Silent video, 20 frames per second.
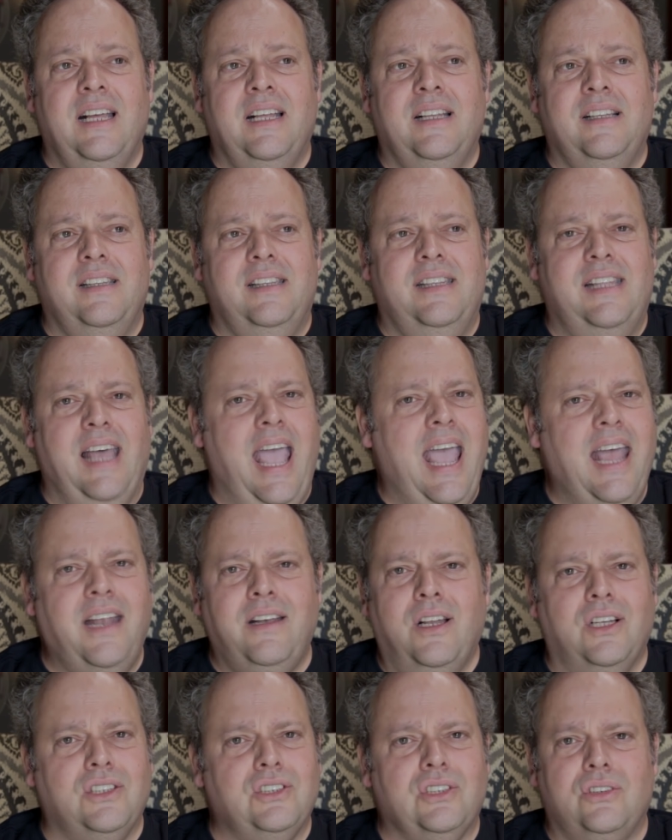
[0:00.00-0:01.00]
That
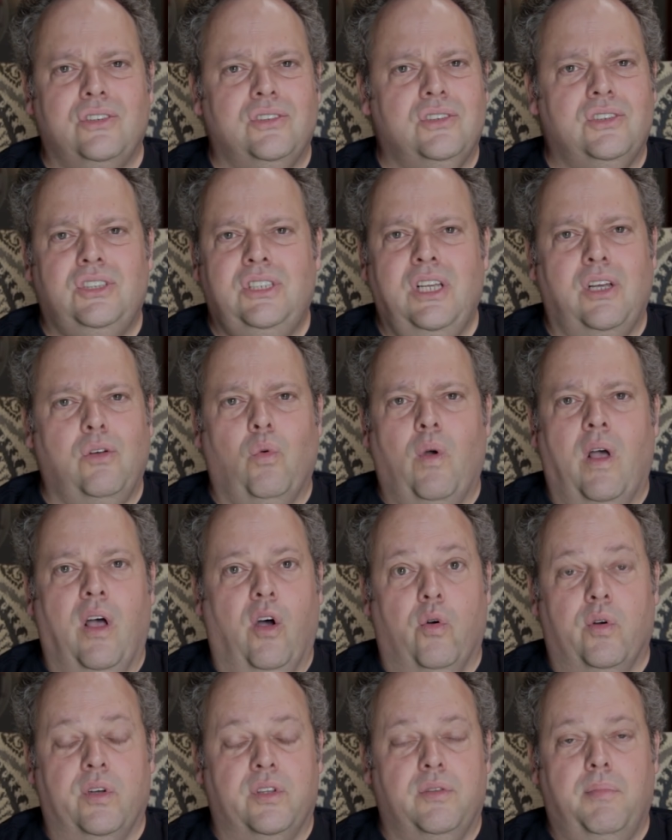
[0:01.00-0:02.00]
doesn't sit
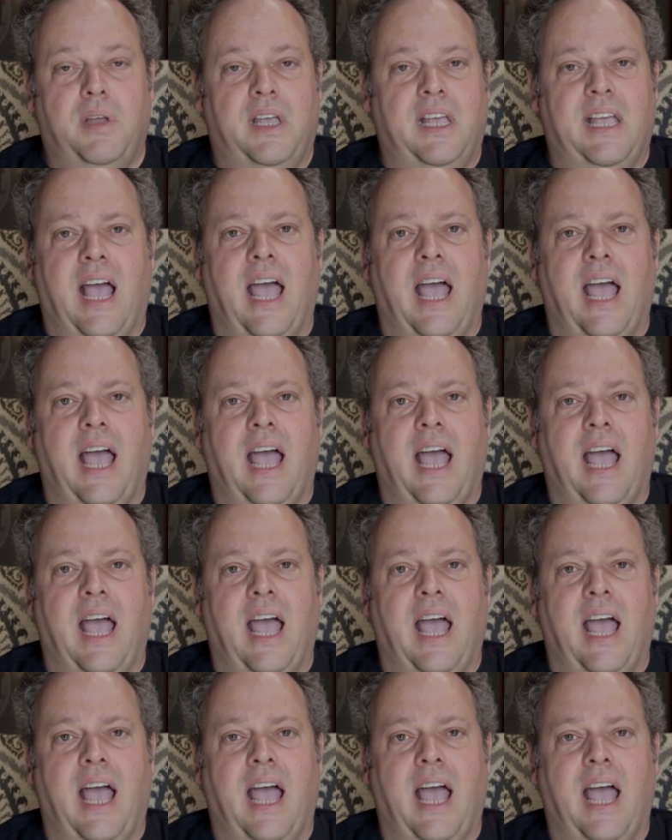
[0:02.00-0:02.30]
well with me.